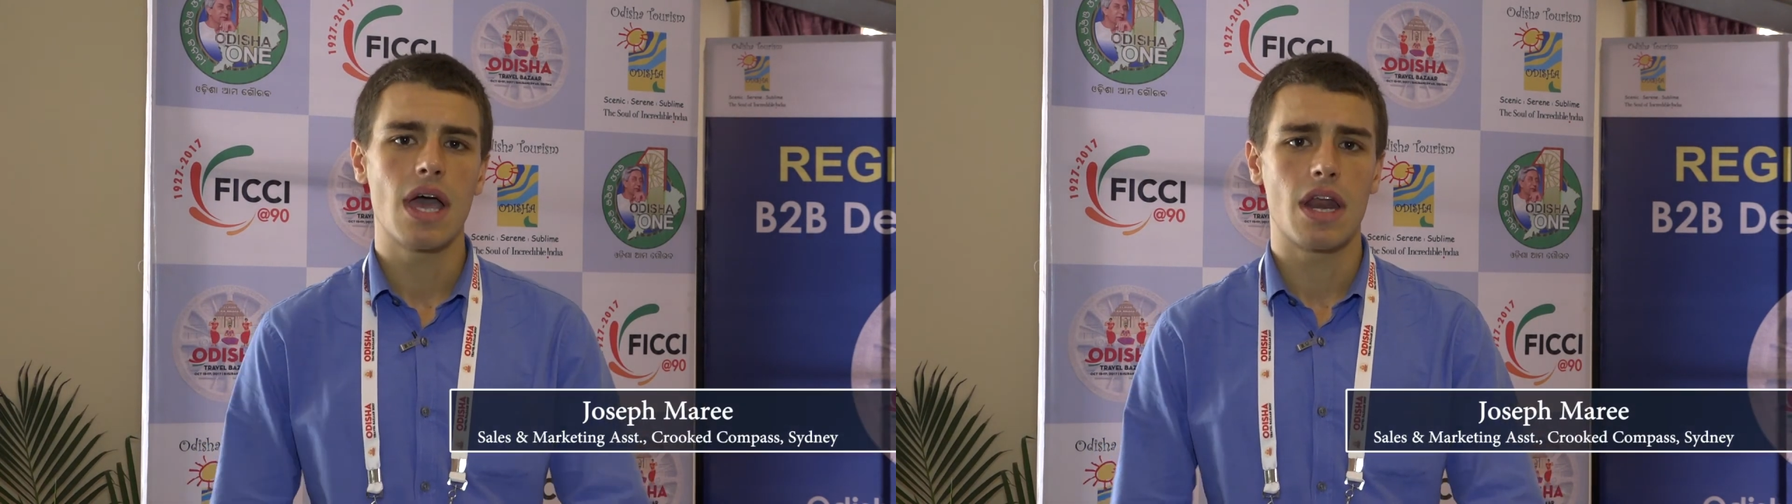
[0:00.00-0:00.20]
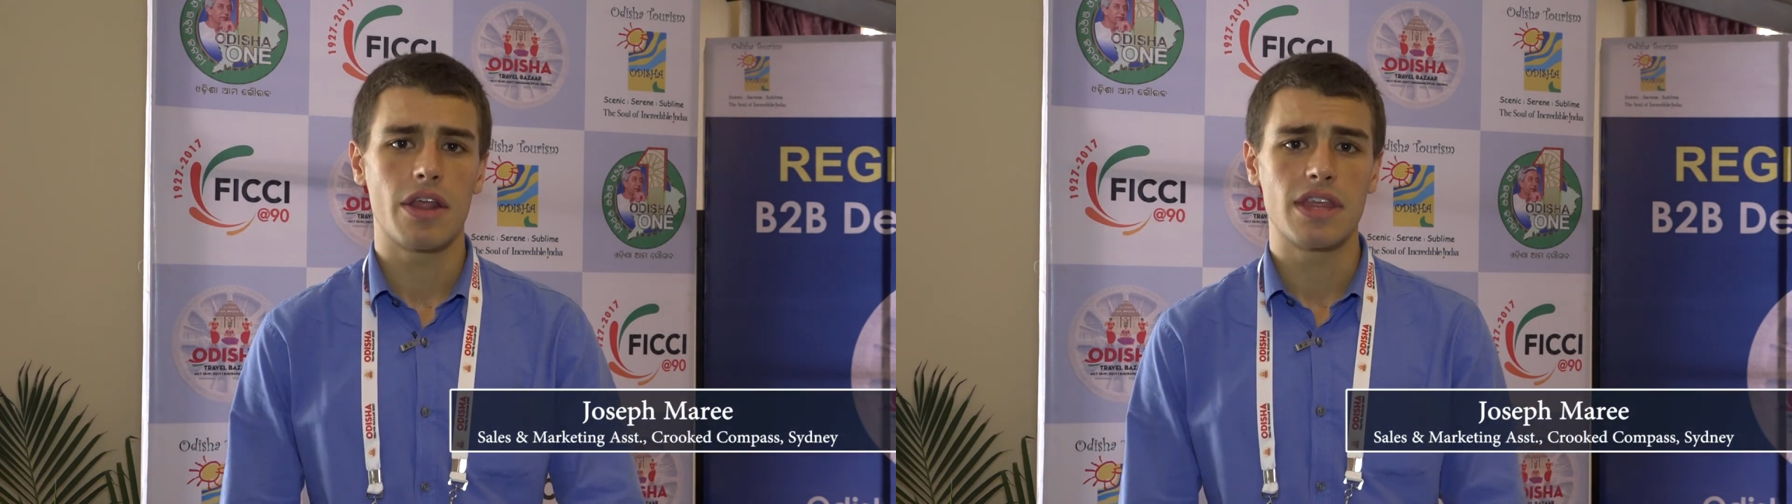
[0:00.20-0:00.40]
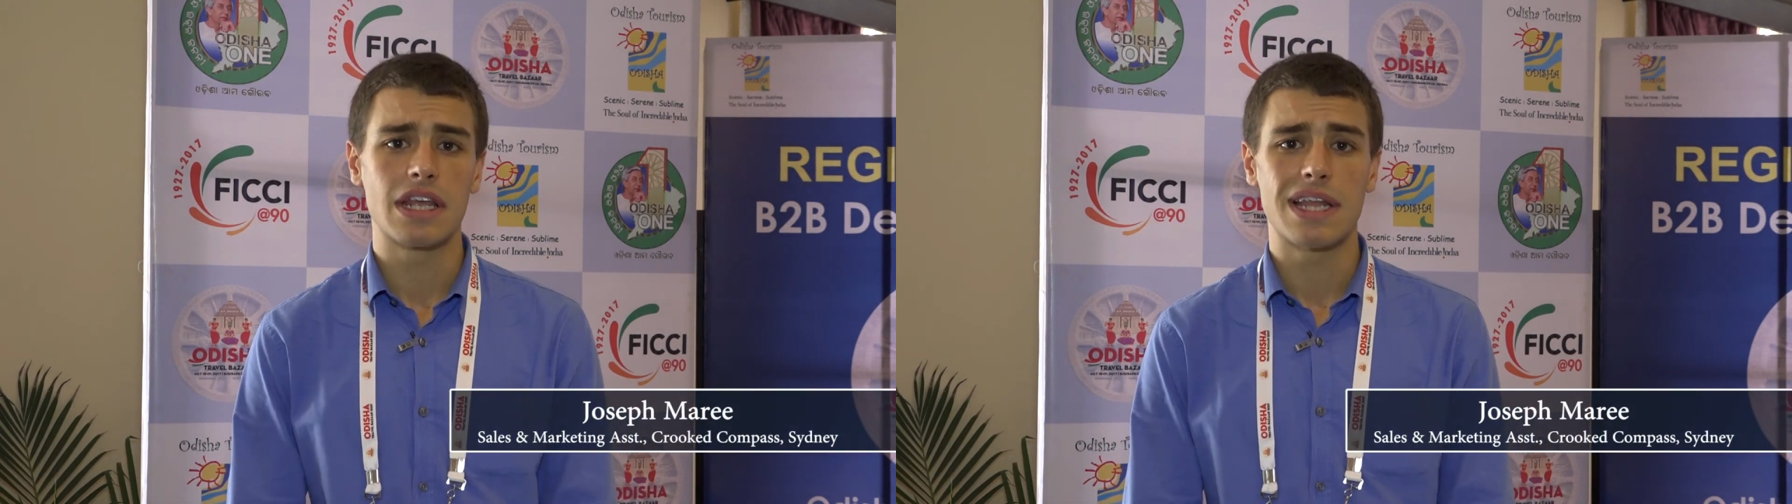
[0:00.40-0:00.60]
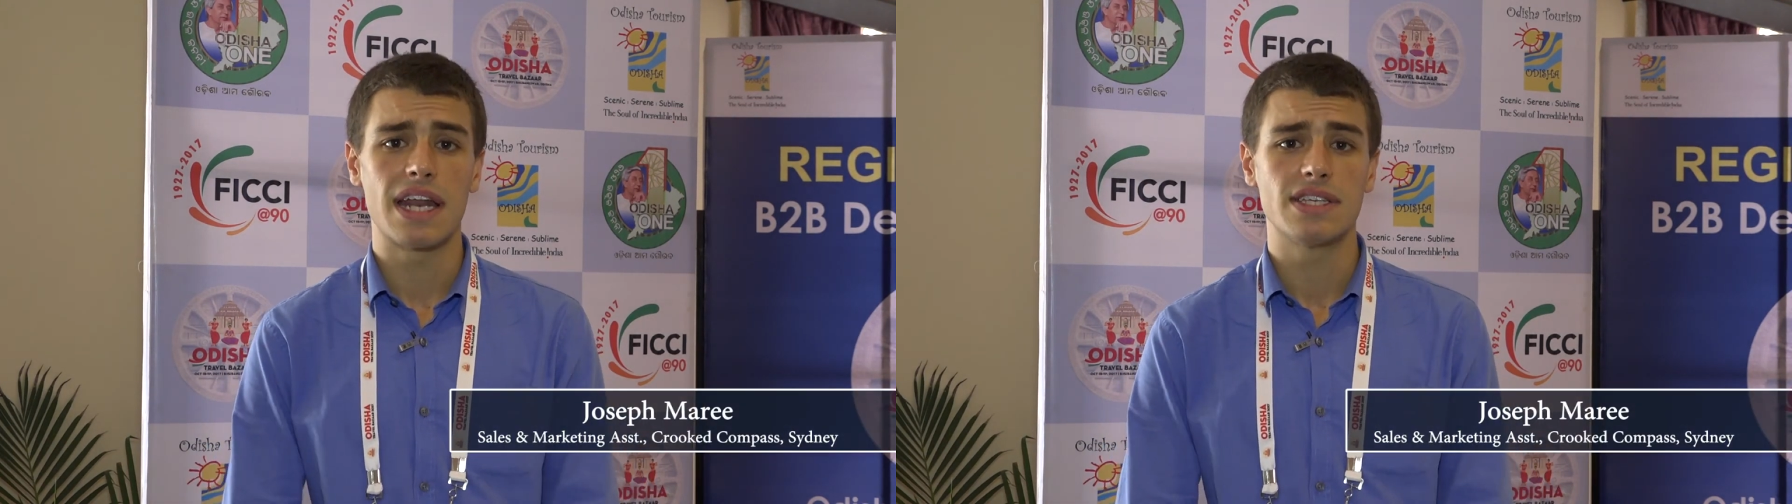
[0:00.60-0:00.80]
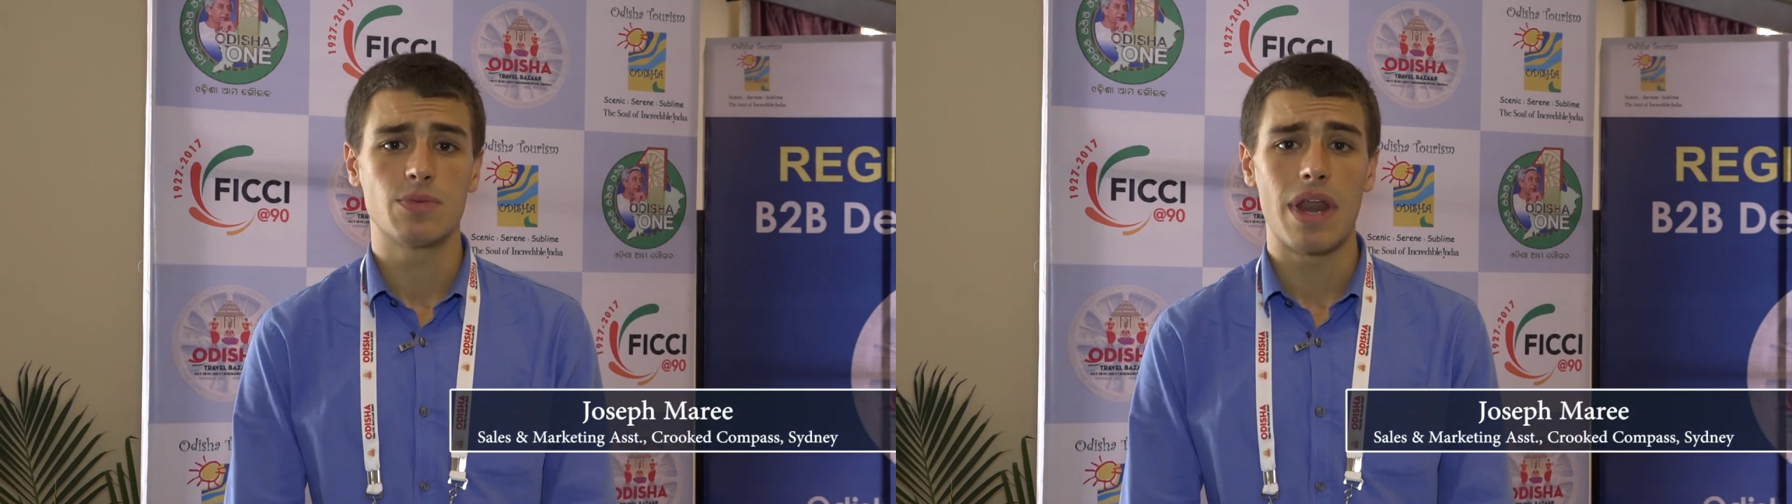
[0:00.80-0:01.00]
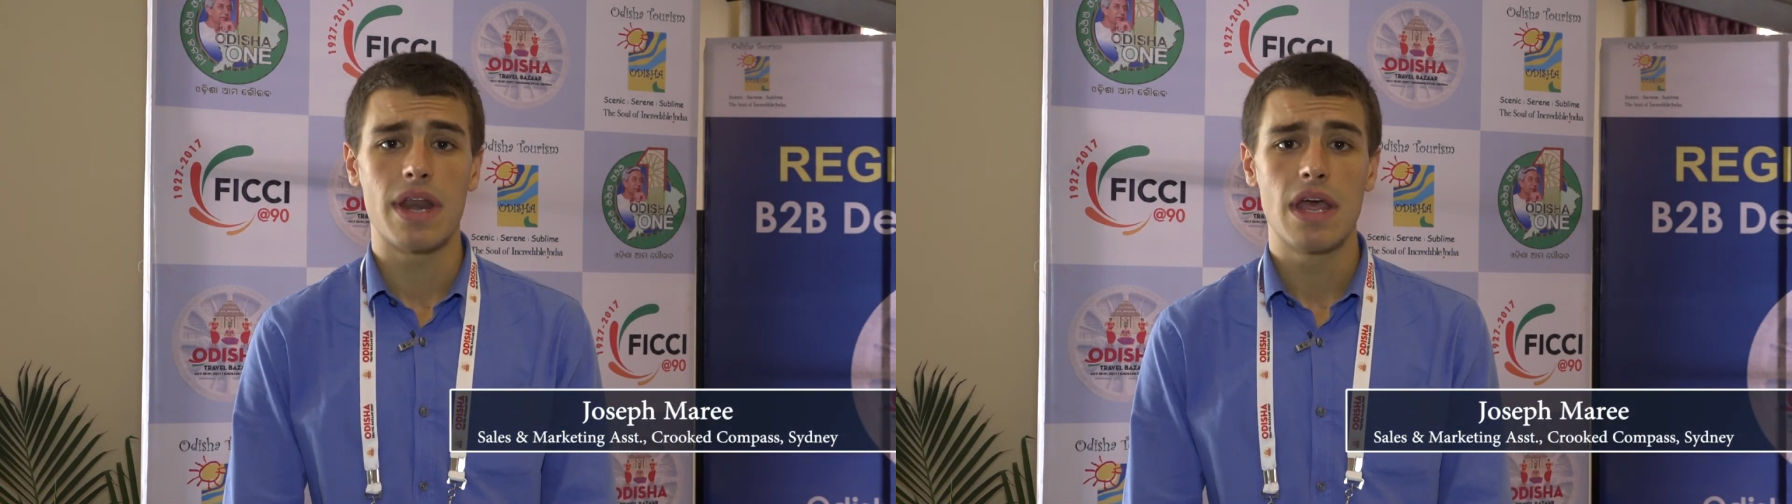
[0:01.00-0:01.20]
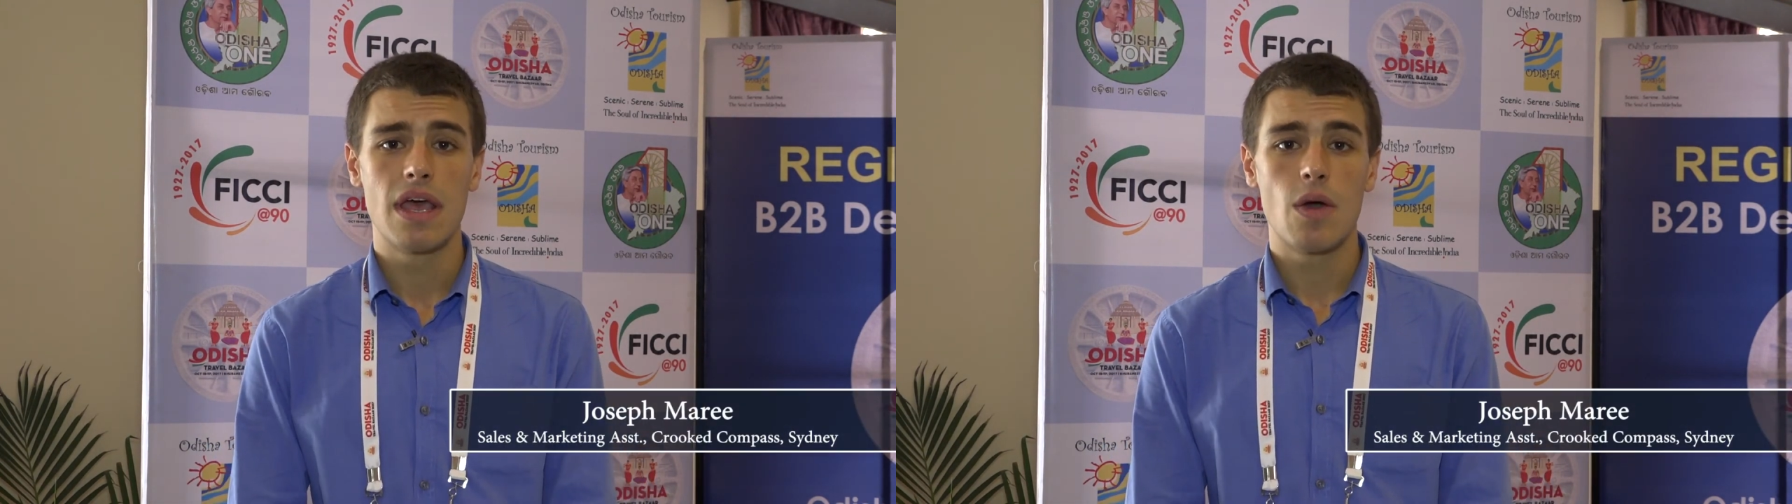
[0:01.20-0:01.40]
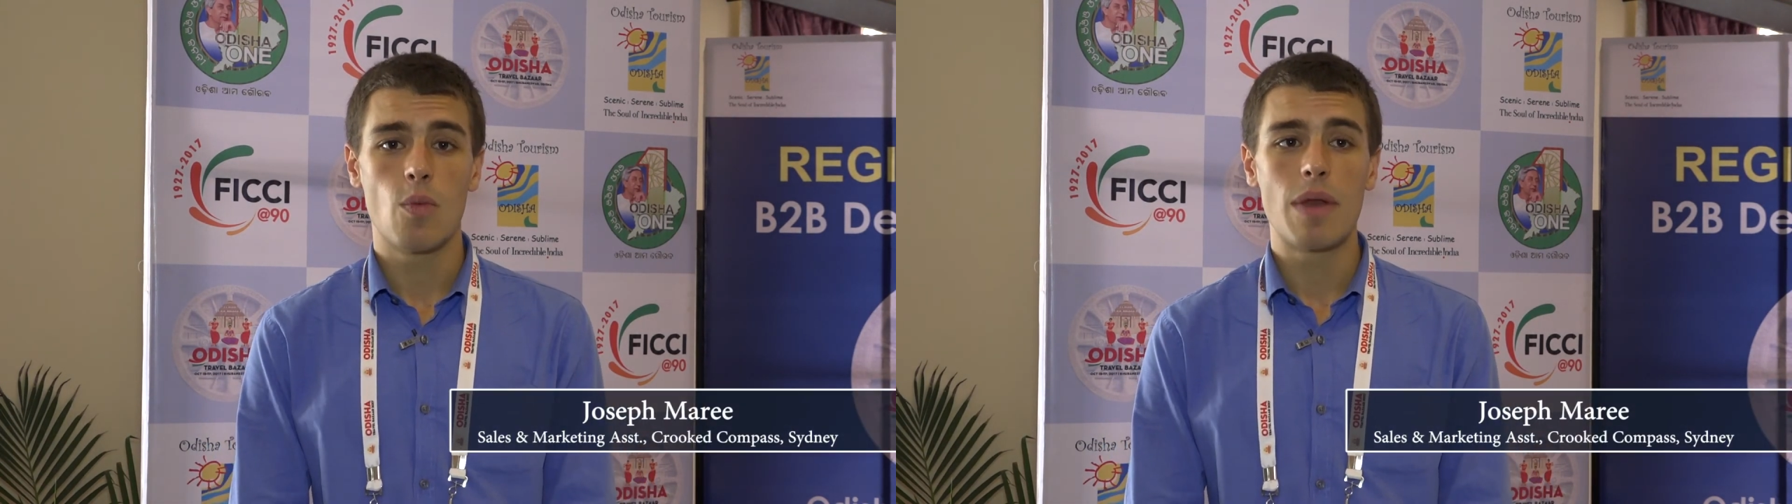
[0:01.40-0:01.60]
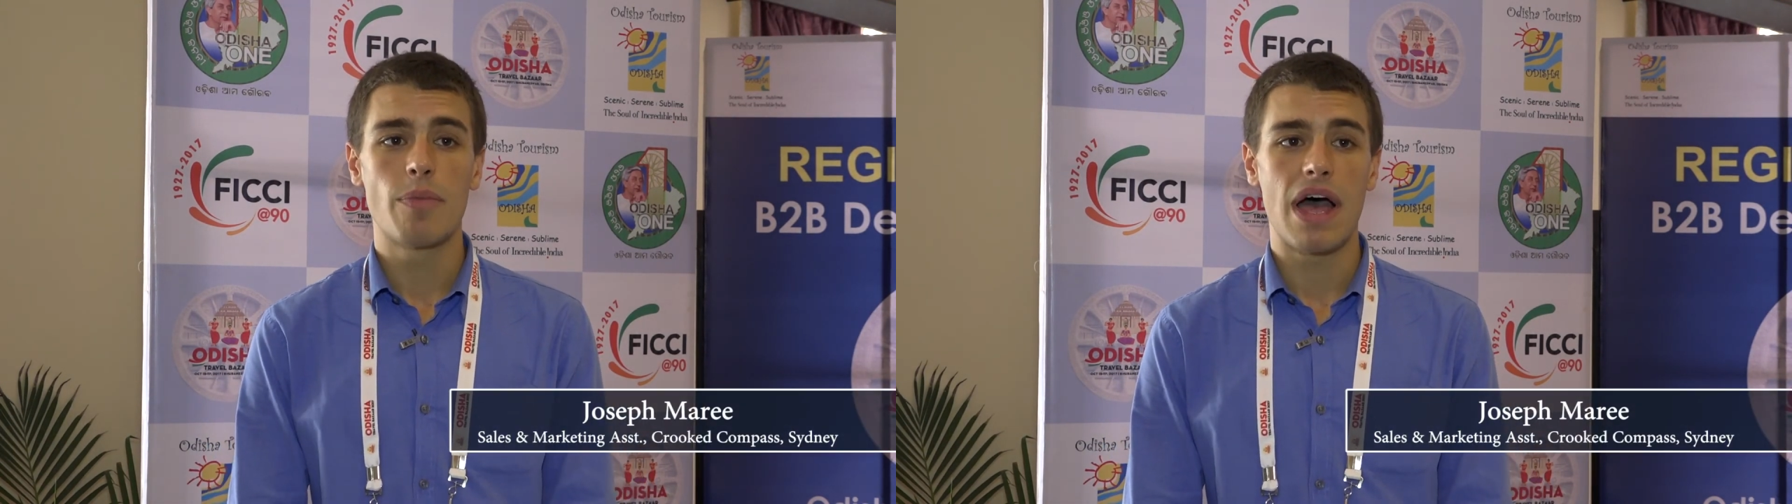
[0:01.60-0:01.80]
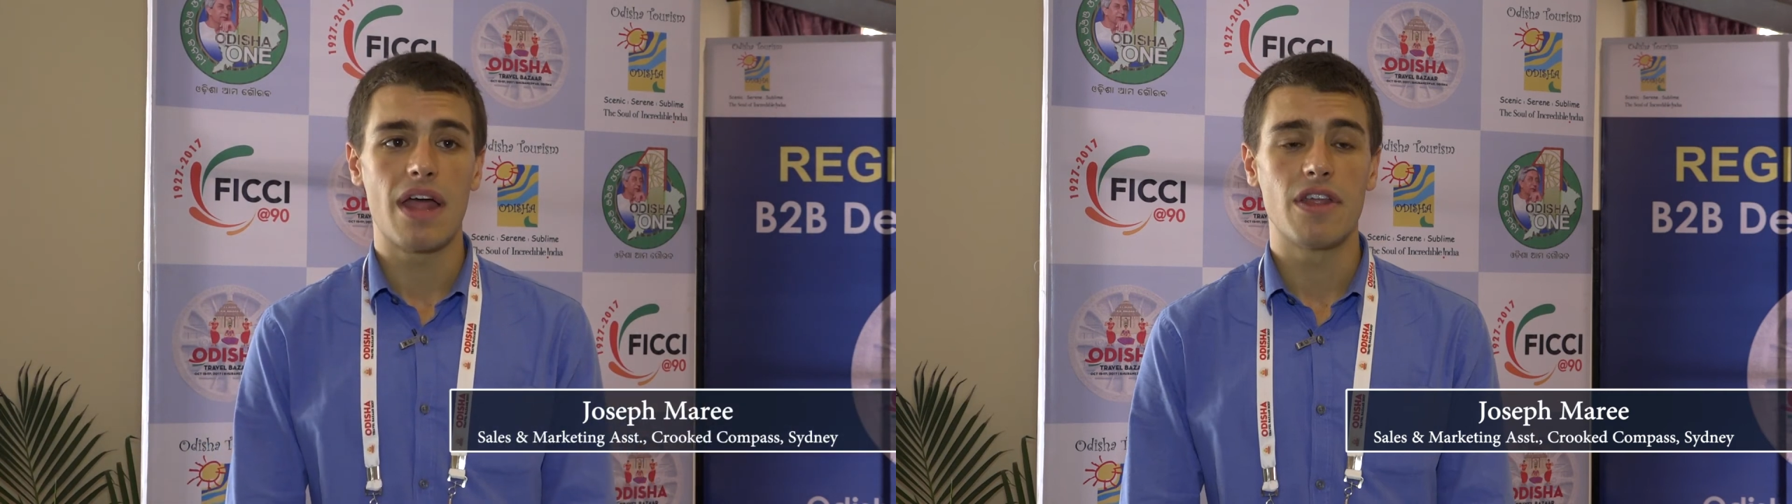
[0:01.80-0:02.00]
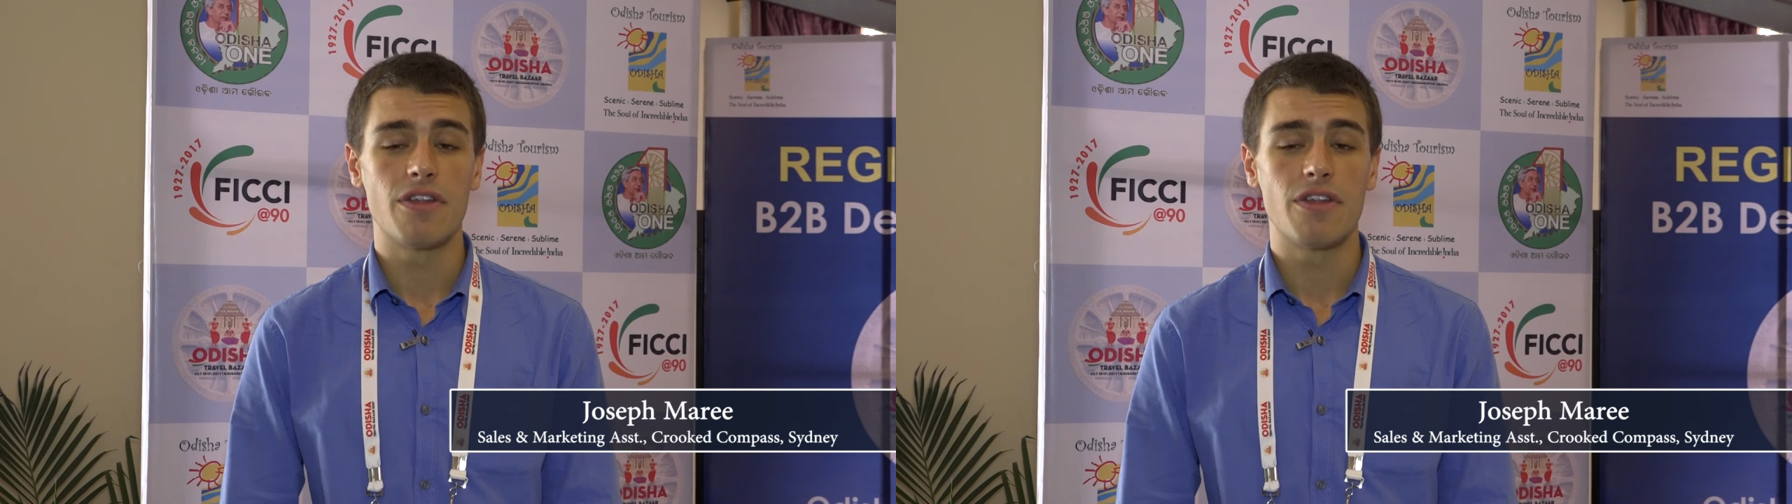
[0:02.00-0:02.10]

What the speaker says: and I think that is one part that